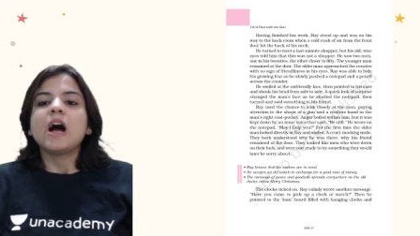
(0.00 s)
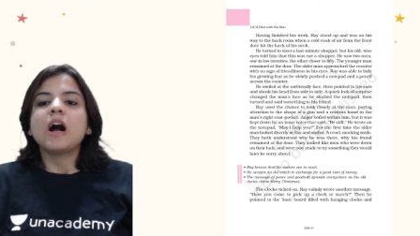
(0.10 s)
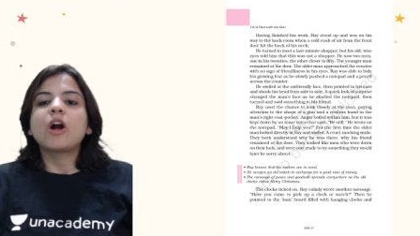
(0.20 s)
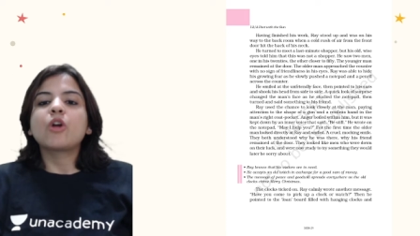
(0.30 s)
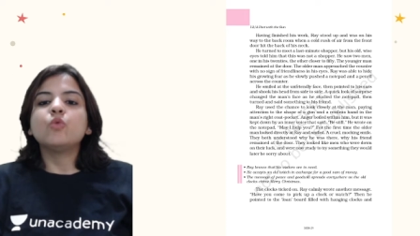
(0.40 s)
a
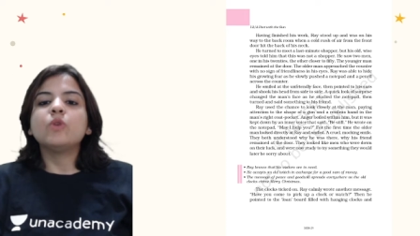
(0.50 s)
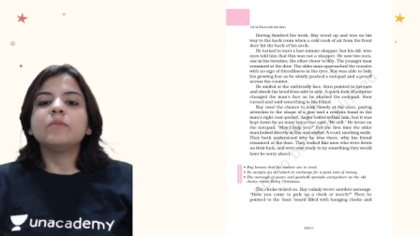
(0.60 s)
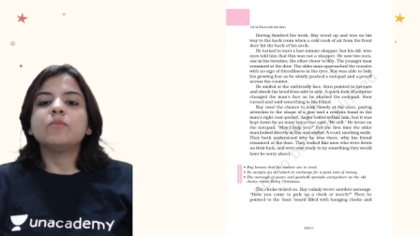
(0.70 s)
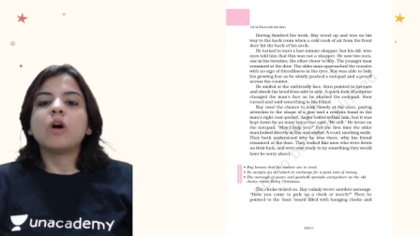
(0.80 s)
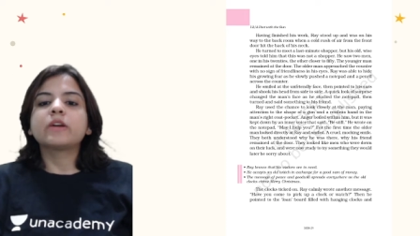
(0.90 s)
cruel,
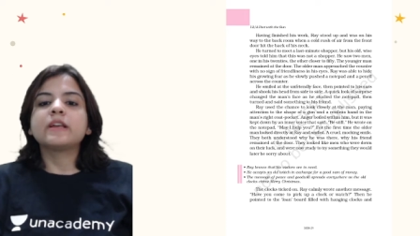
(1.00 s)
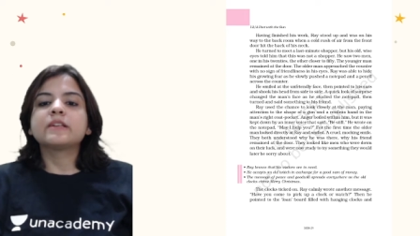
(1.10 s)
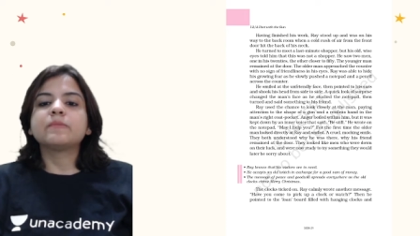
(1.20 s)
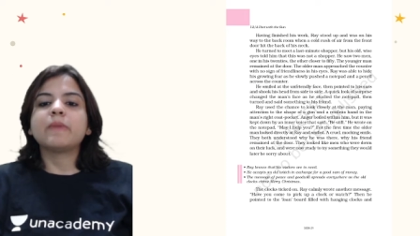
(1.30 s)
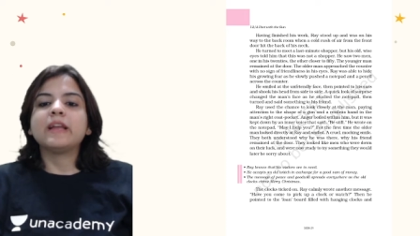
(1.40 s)
mocking
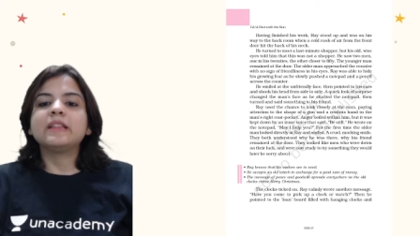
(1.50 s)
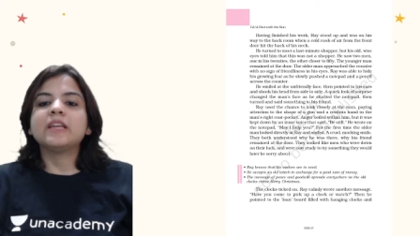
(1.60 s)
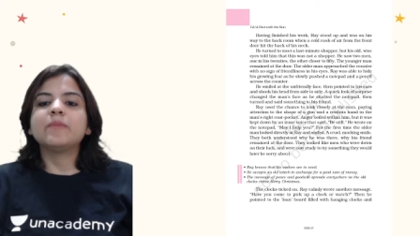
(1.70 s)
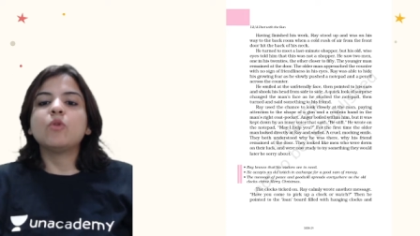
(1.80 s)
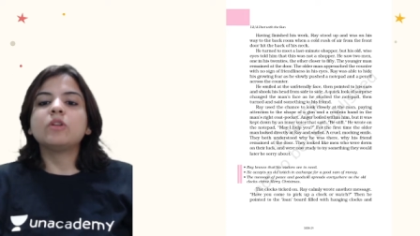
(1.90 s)
smile.
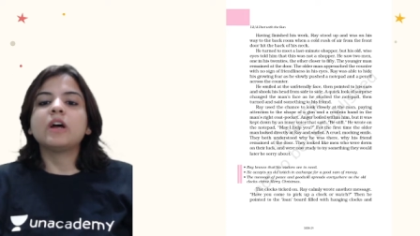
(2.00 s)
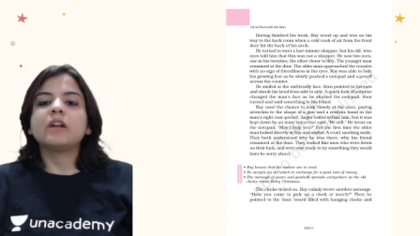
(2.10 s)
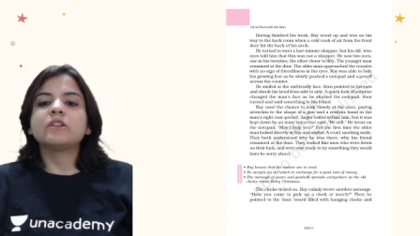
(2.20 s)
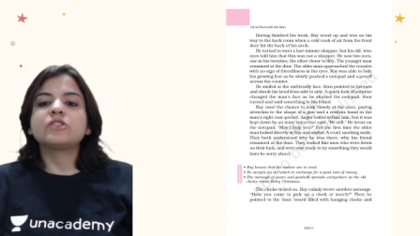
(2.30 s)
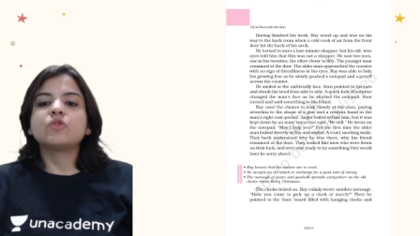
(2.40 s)
They both
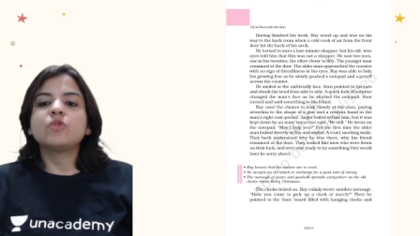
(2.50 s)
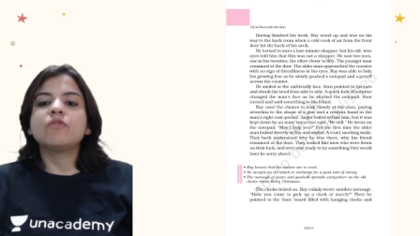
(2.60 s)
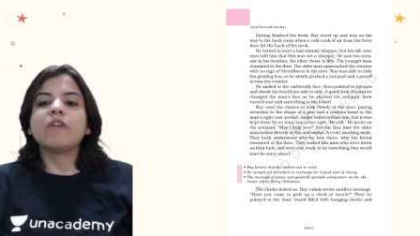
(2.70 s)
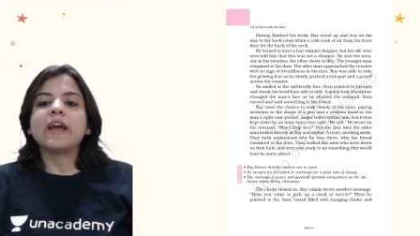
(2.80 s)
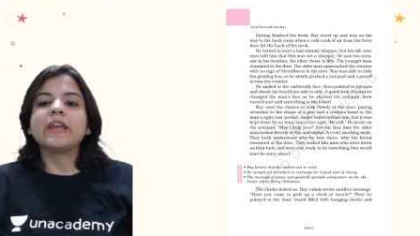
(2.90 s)
understood
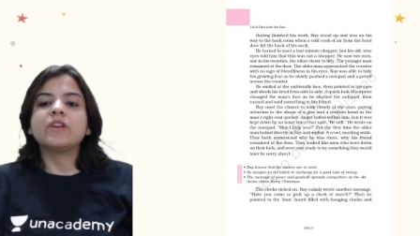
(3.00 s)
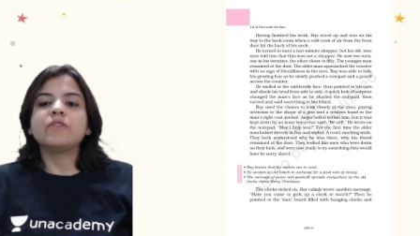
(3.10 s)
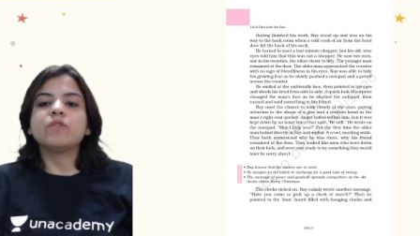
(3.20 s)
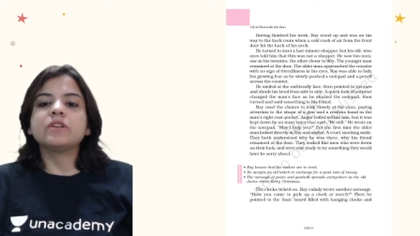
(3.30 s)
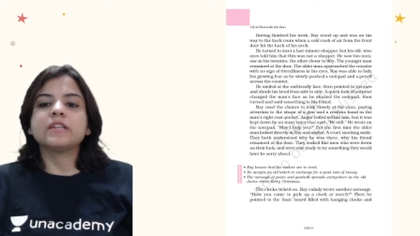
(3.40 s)
why he
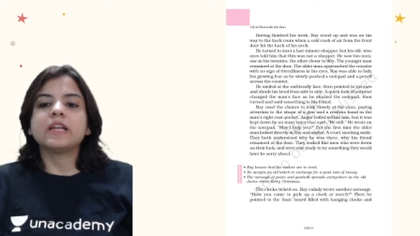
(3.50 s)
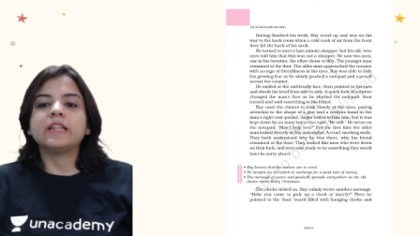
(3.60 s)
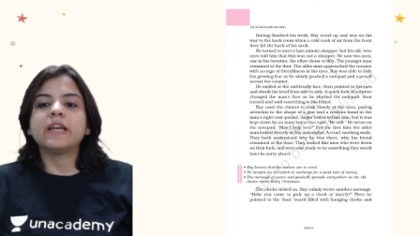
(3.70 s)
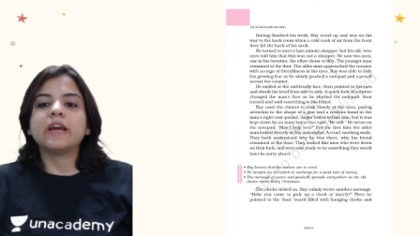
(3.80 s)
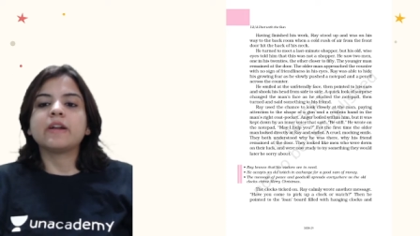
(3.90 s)
was
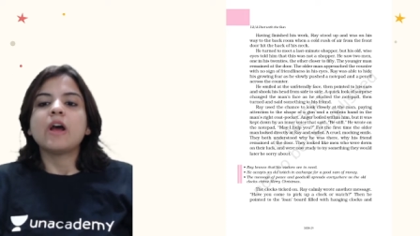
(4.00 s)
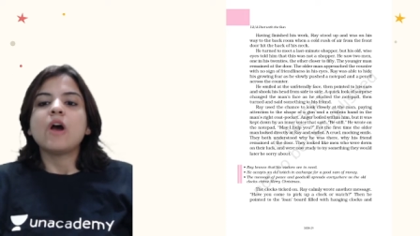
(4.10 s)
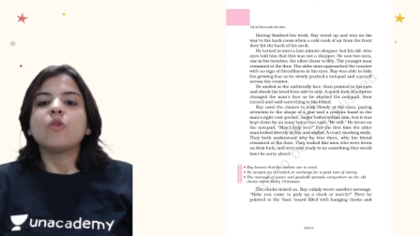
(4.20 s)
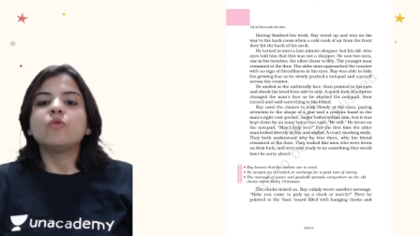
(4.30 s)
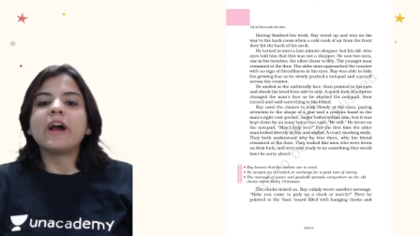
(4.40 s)
there,
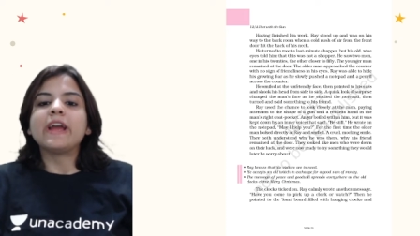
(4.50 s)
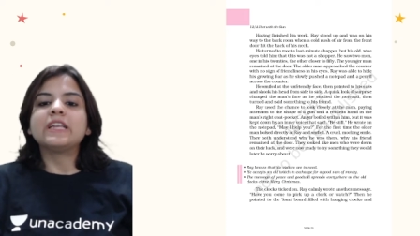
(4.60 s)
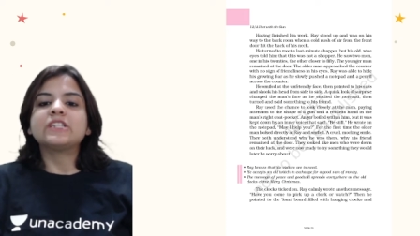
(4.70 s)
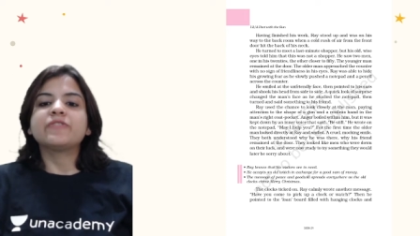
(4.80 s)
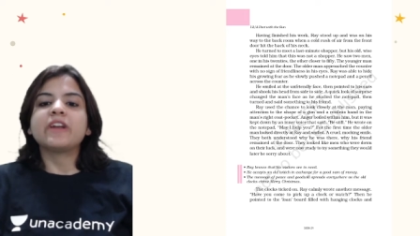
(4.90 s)
why
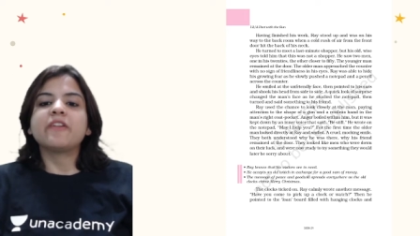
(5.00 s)
his friend